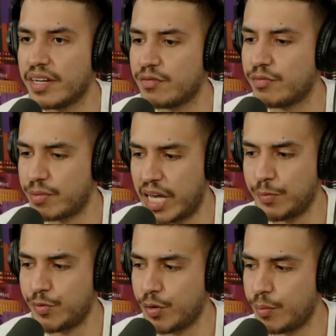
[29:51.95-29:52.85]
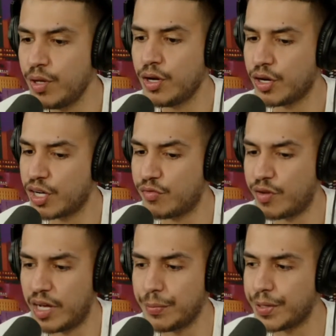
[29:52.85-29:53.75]
Like came from a good
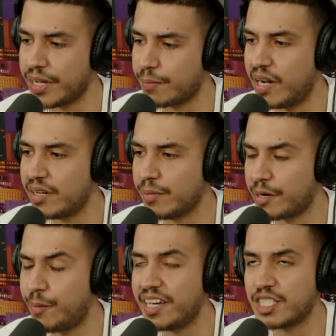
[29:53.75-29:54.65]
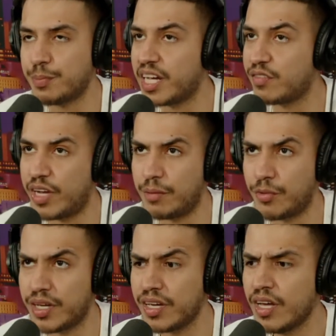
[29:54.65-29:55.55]
family. Like my Hispanic
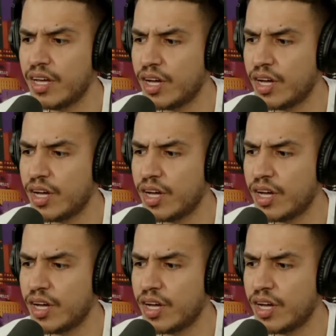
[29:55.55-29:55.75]
family